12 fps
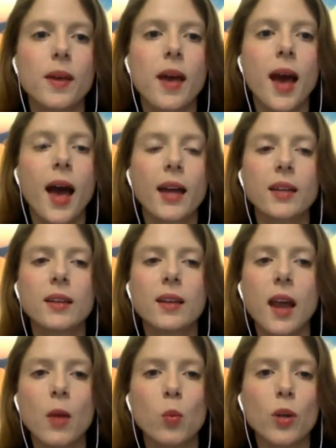And
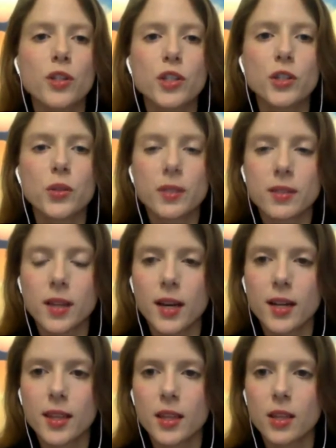and once you
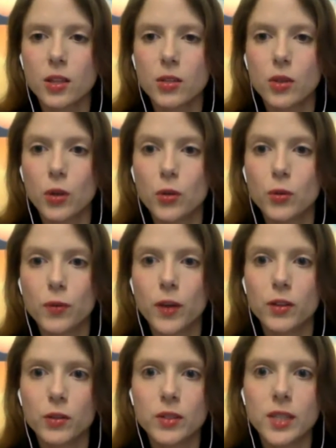decided that you know you felt
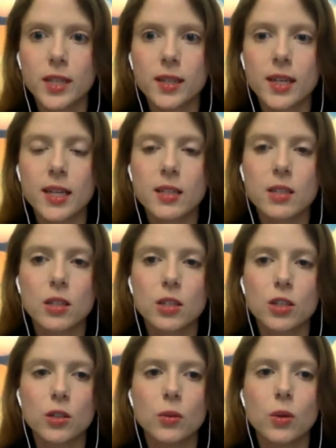you did need to
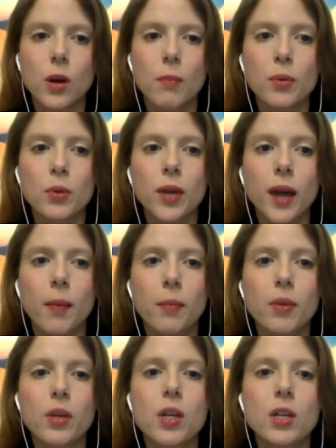do a boot camp,
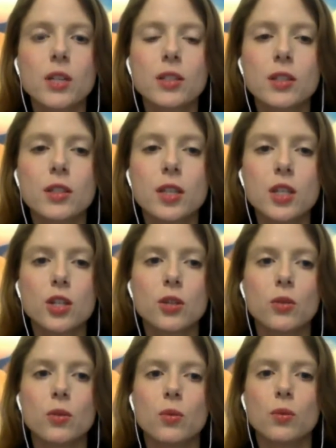did
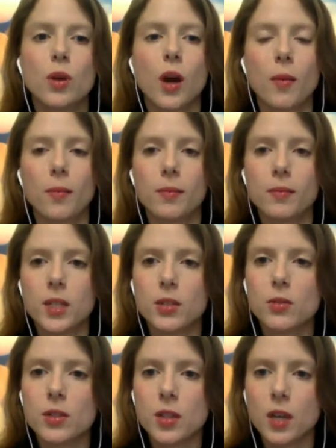you um, did you
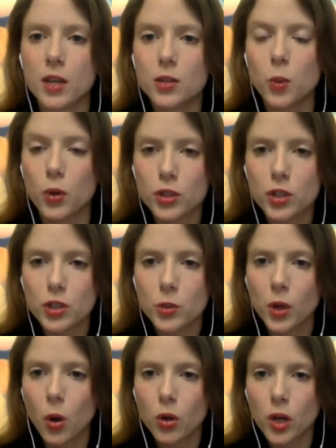decide you wanted to do an
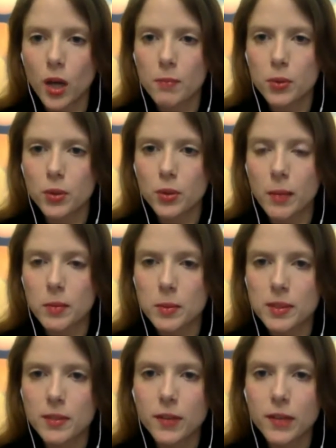online boot camp
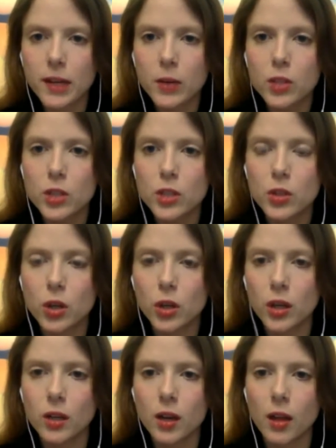specifically, or did you look
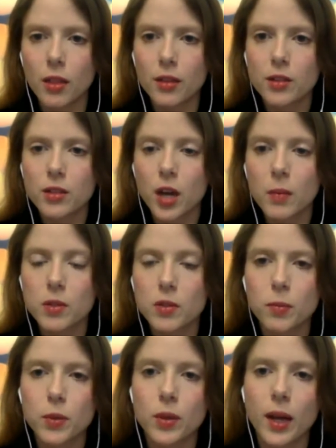at other types of
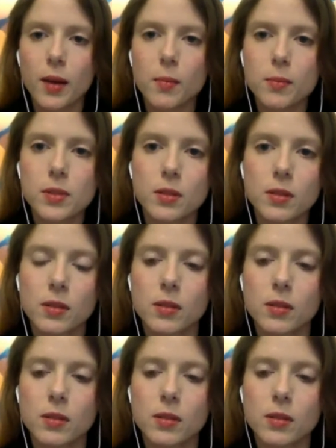boot camps?